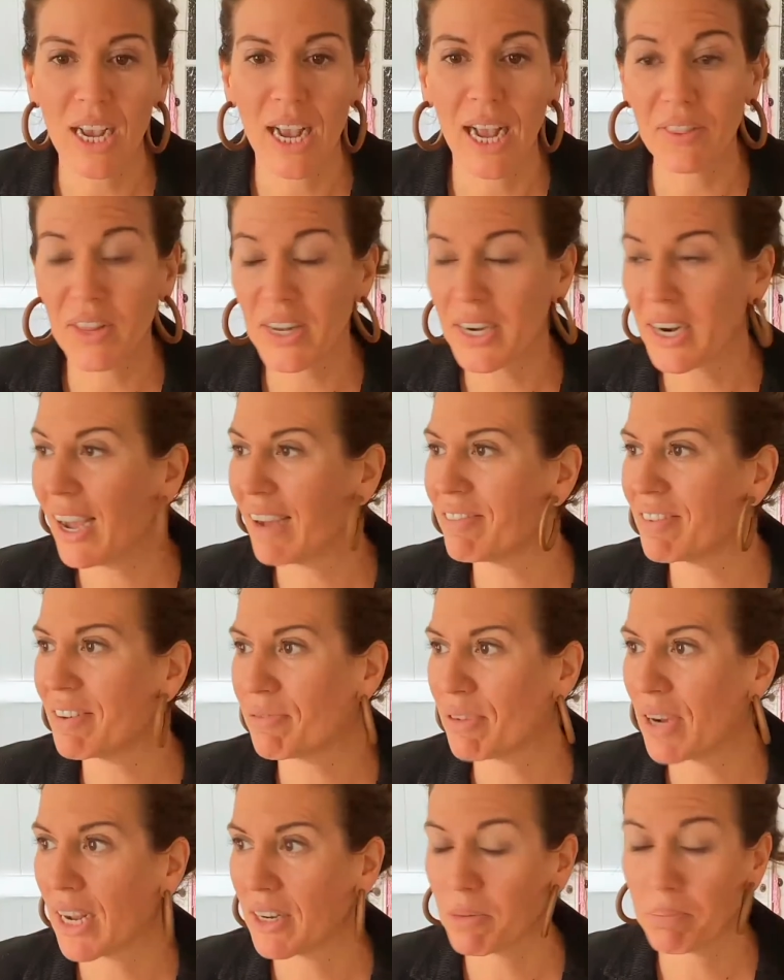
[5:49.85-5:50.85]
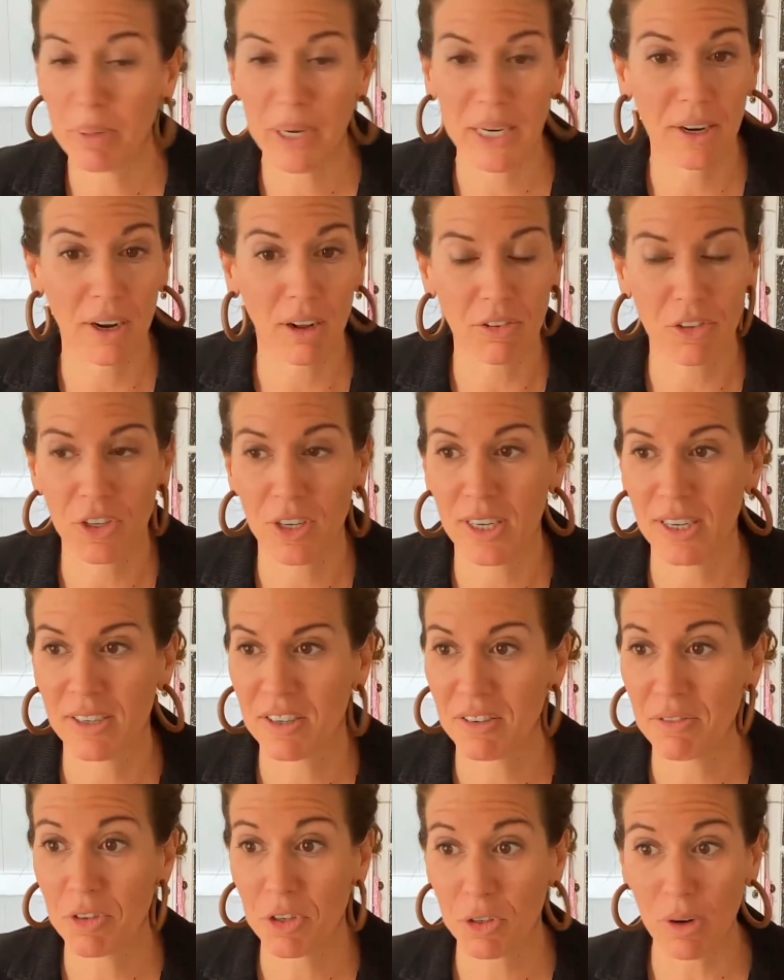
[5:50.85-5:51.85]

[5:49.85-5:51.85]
And then I haven't found a better alternative to